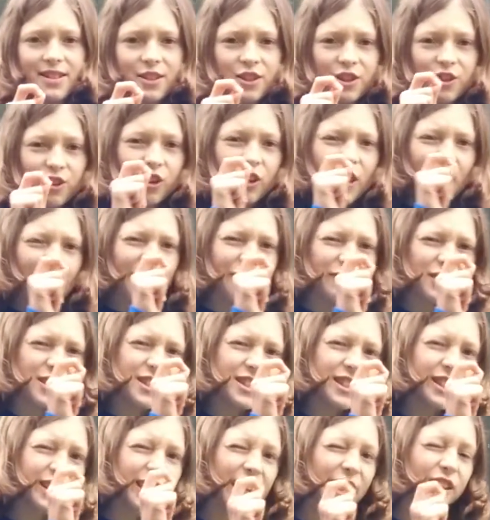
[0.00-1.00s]
you'll have to
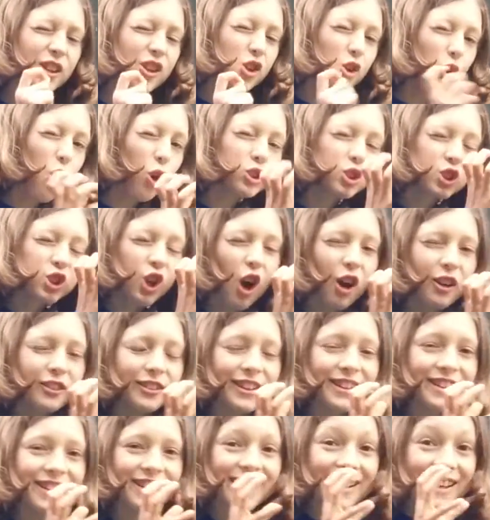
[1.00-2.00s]
select your
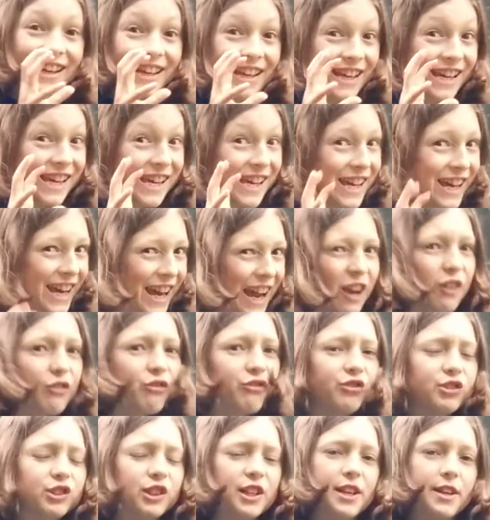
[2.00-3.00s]
chocolate
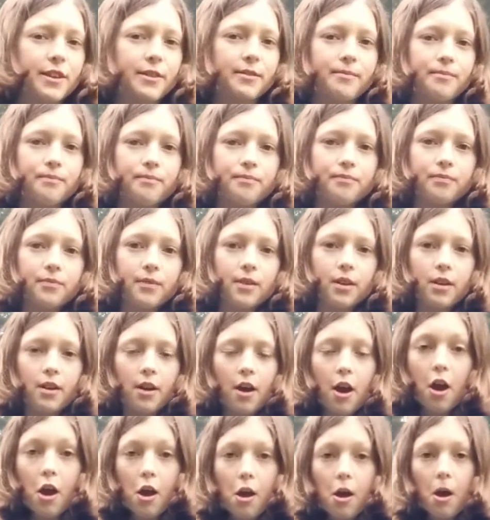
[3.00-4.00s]
carefully,
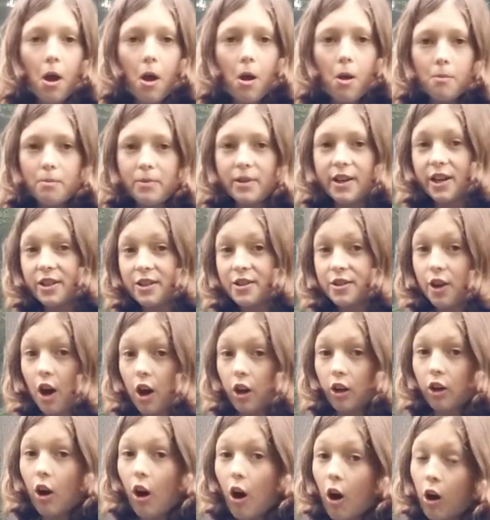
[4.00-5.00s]
because
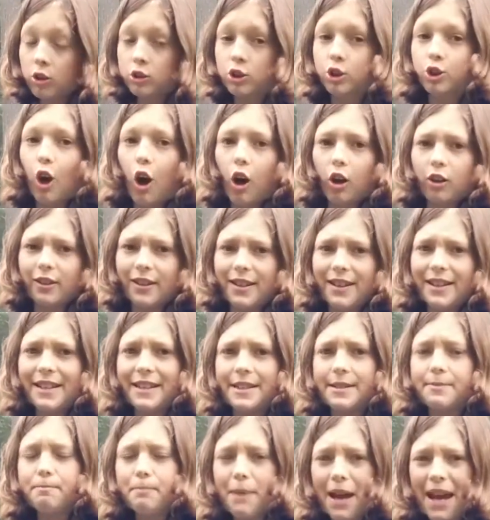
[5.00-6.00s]
not all chocolate
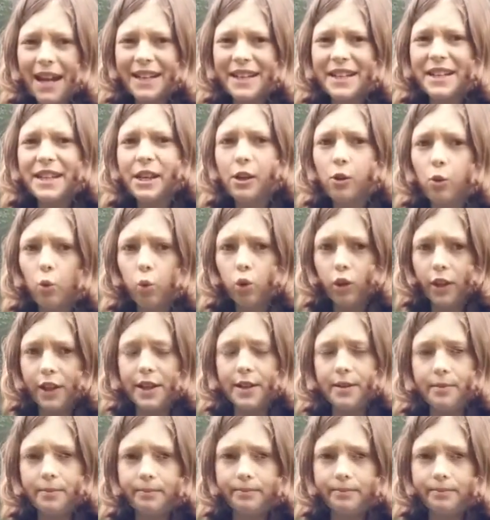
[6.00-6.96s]
is made equally.